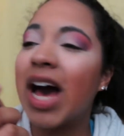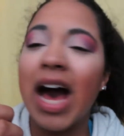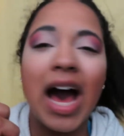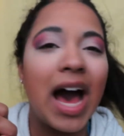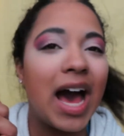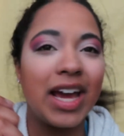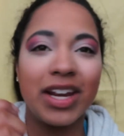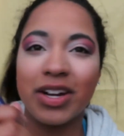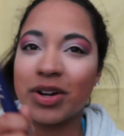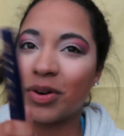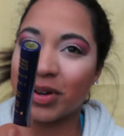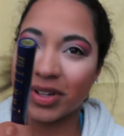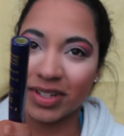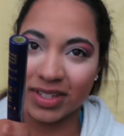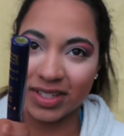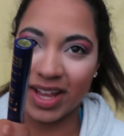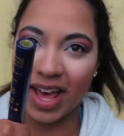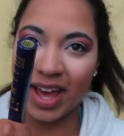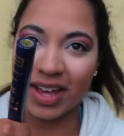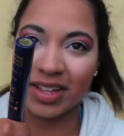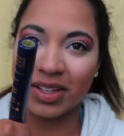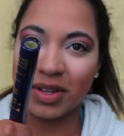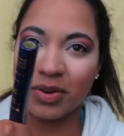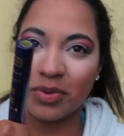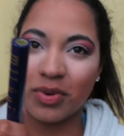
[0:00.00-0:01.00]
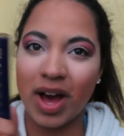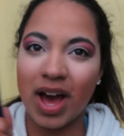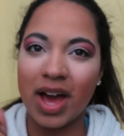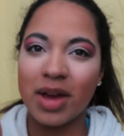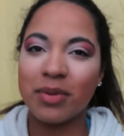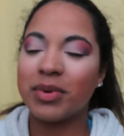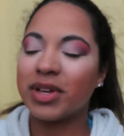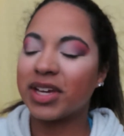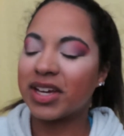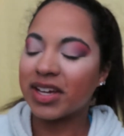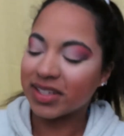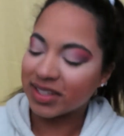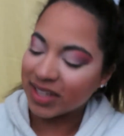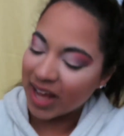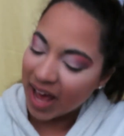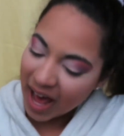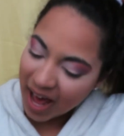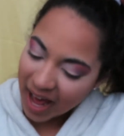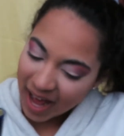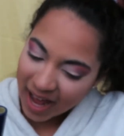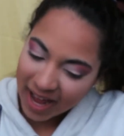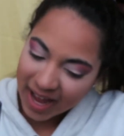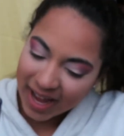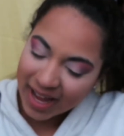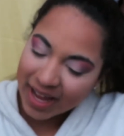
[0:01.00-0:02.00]
I know exactly why, because
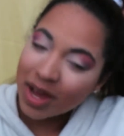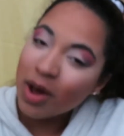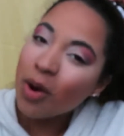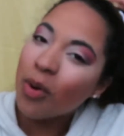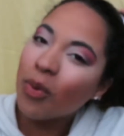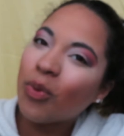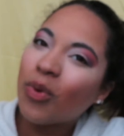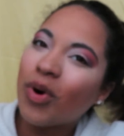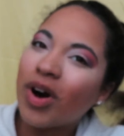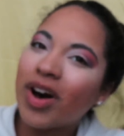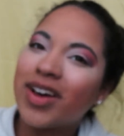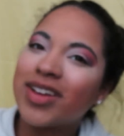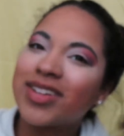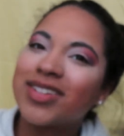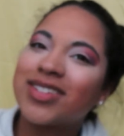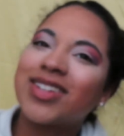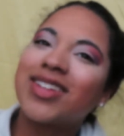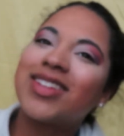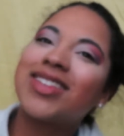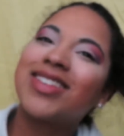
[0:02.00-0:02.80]
I was